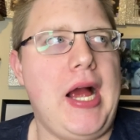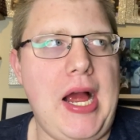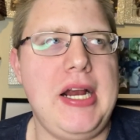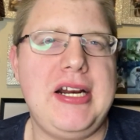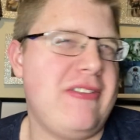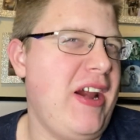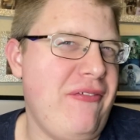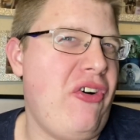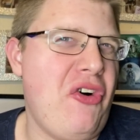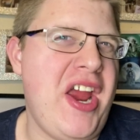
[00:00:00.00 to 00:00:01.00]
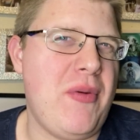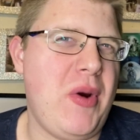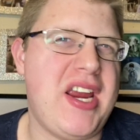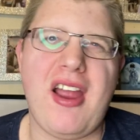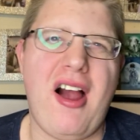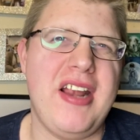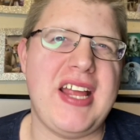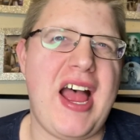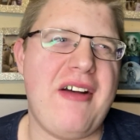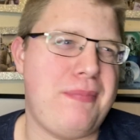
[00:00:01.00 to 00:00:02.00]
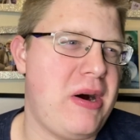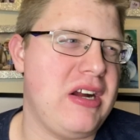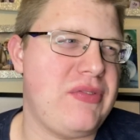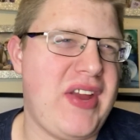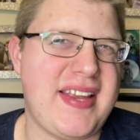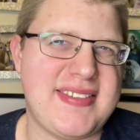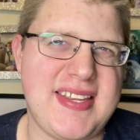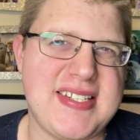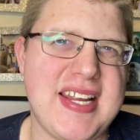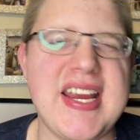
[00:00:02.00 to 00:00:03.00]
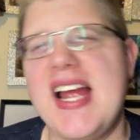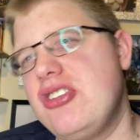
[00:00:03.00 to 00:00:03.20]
I'm grateful we kind of have parts of it existing,